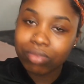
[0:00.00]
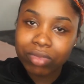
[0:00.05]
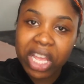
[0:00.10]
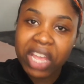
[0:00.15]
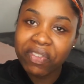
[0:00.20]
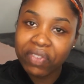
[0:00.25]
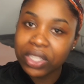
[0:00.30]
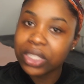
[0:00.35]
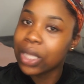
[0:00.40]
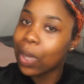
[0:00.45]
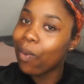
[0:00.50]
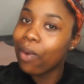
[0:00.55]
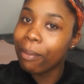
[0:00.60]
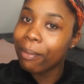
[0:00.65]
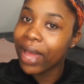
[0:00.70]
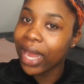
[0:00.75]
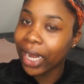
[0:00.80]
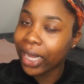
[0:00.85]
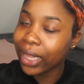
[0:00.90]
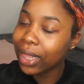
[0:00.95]
if it's going
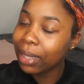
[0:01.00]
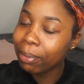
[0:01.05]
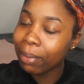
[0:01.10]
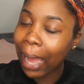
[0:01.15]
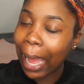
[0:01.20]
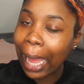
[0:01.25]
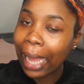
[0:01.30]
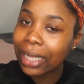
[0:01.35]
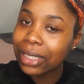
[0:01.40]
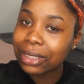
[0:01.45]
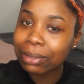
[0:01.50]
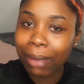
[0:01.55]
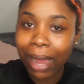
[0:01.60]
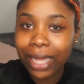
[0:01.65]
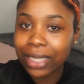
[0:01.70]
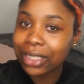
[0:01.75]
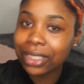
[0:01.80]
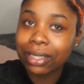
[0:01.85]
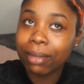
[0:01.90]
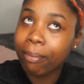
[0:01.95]
better than mine
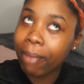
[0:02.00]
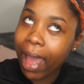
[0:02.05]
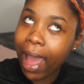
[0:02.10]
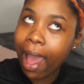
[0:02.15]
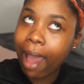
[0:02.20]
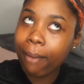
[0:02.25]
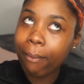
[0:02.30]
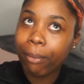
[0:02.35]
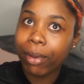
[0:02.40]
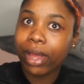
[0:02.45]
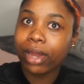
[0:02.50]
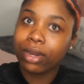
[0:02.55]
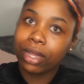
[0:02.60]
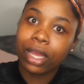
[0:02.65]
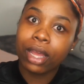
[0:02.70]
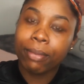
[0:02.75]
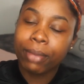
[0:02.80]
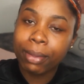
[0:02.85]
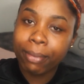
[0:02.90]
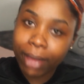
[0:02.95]
mine isn't bad but it
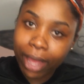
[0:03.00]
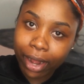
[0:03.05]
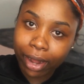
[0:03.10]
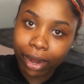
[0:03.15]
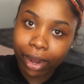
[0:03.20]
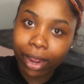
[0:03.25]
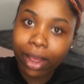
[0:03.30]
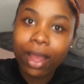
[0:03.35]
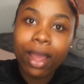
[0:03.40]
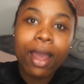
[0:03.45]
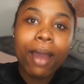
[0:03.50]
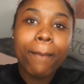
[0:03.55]
could be better